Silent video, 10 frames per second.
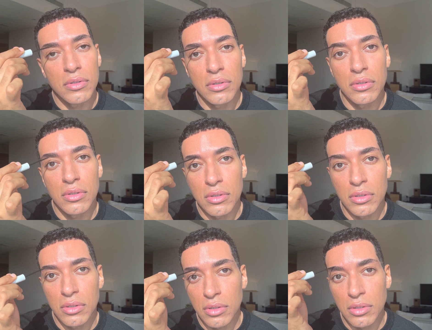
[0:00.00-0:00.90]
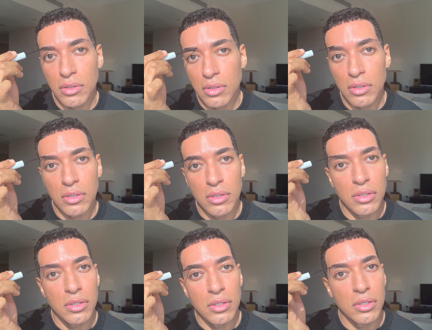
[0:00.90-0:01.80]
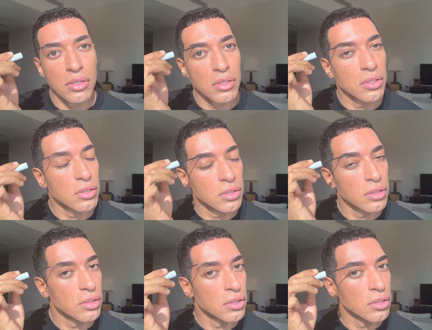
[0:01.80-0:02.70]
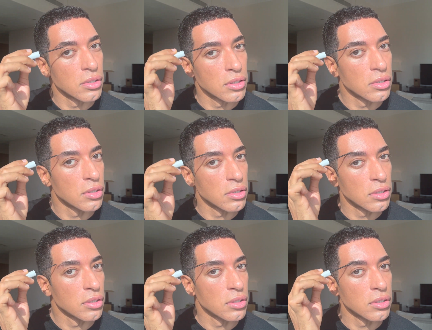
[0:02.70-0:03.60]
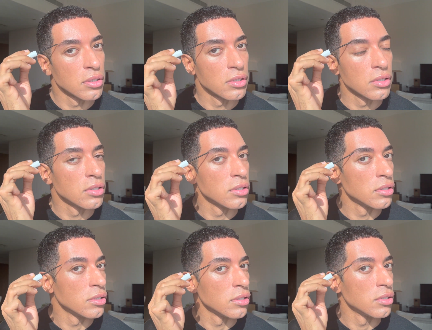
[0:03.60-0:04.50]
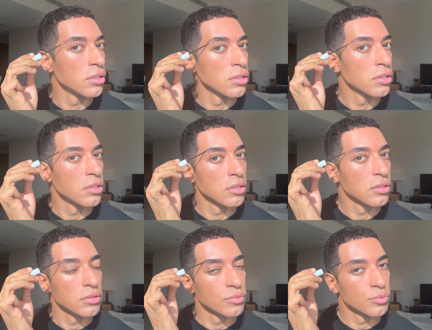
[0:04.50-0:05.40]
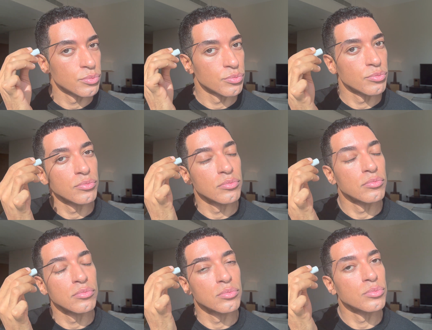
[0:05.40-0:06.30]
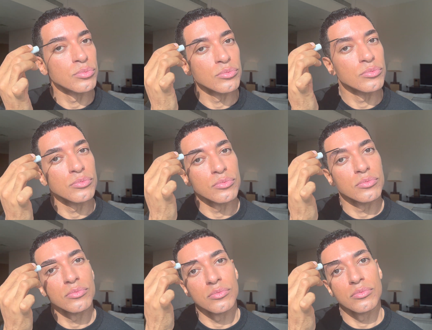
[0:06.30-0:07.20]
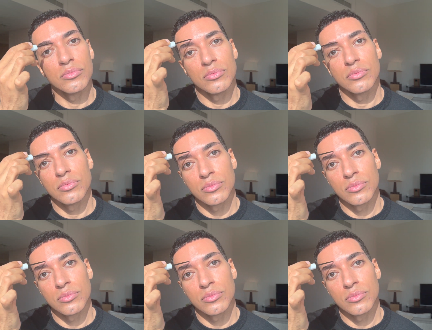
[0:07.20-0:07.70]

Nobody speaks.